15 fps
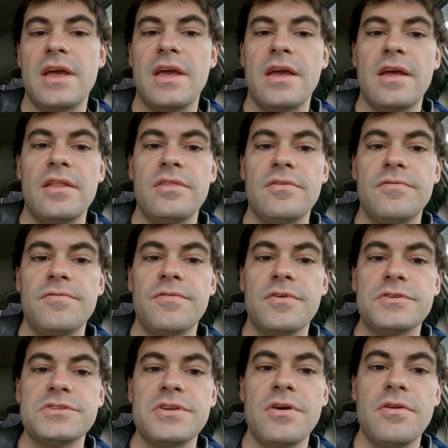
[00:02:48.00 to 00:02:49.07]
and the
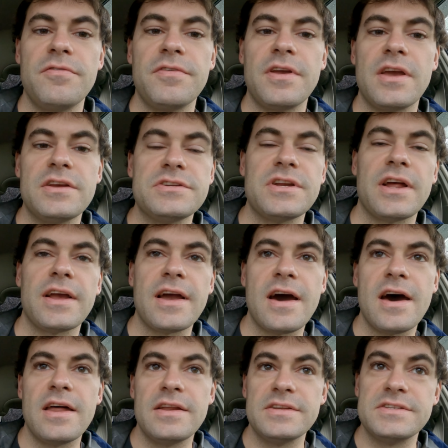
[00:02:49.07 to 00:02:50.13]
first notification I
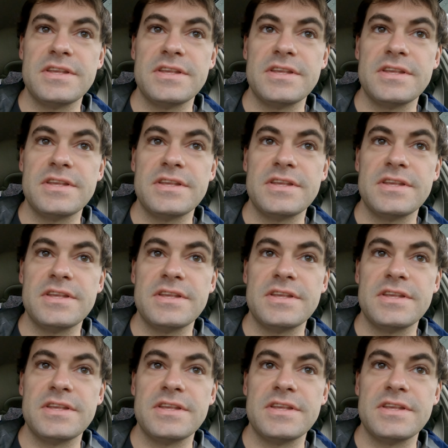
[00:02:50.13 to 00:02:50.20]
got